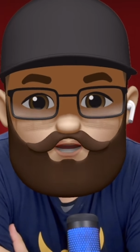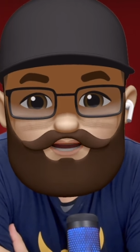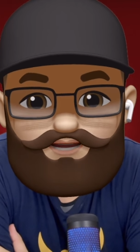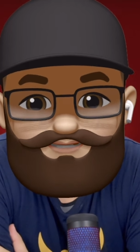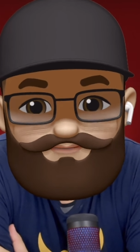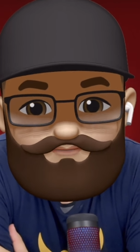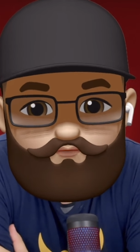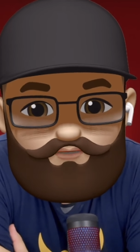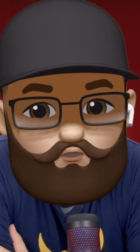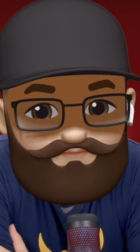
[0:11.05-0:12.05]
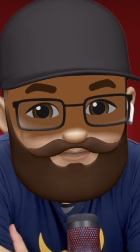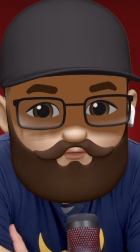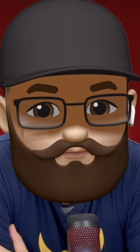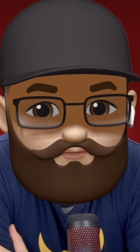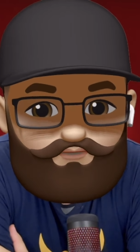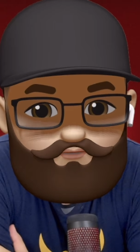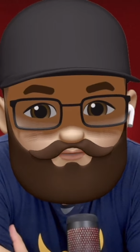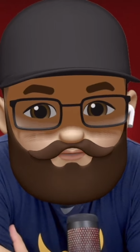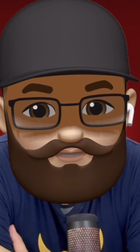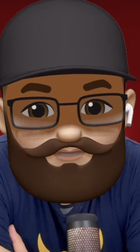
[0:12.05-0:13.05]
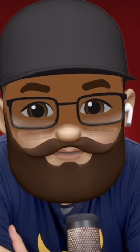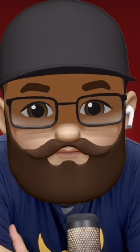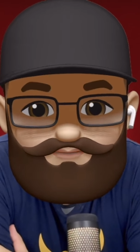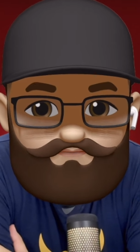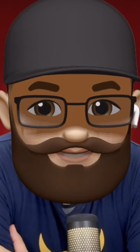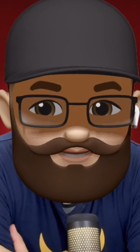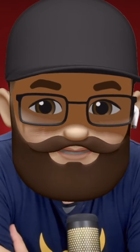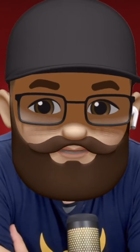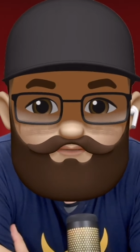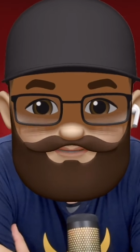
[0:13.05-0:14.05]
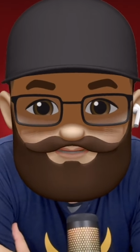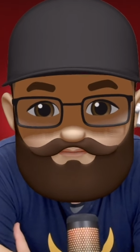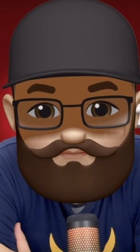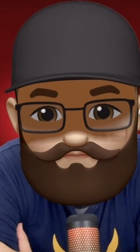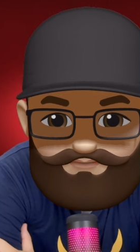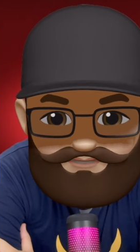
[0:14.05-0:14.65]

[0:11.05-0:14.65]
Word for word: August with no major discussions about a new deal.